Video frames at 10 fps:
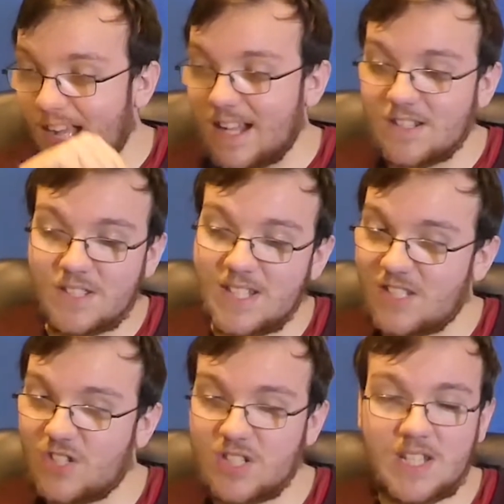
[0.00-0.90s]
And
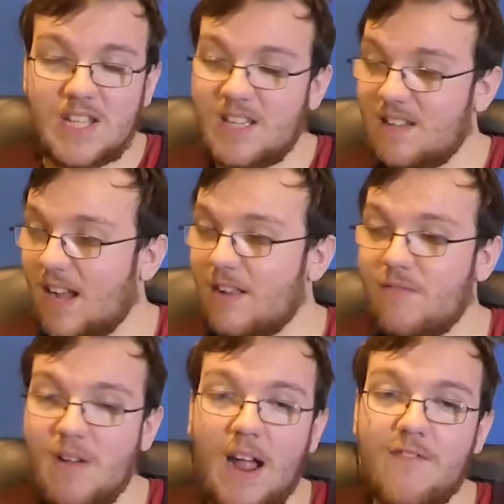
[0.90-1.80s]
it's, I'd
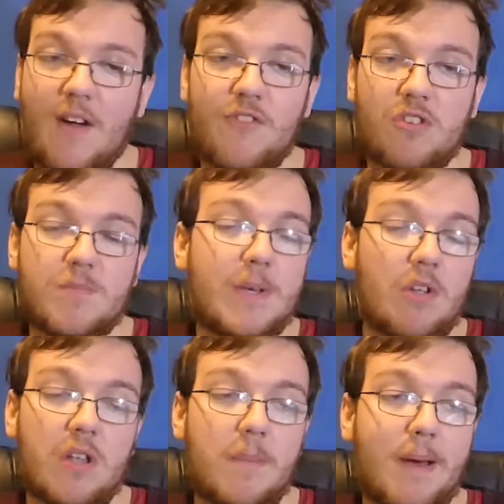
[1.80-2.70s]
rather not speak
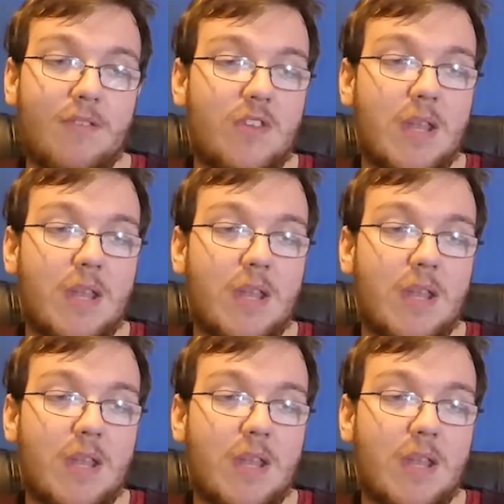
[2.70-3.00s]
on about this